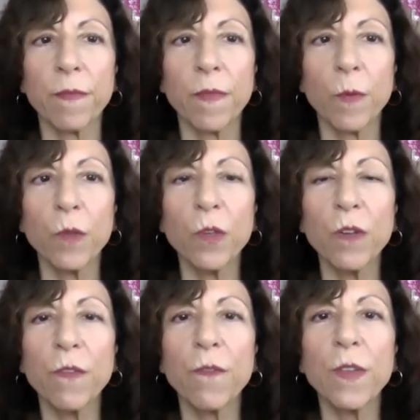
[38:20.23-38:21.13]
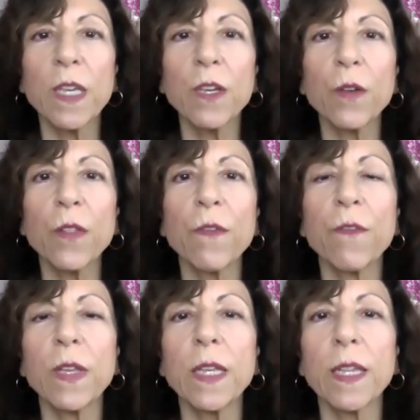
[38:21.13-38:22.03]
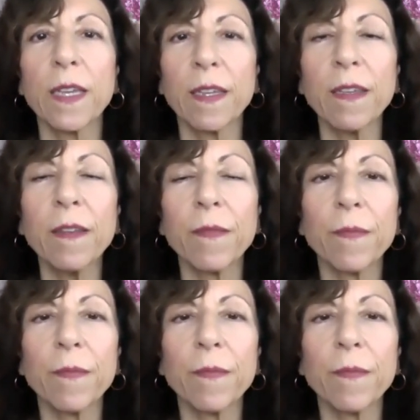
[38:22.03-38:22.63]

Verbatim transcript: I want you to feel the feeling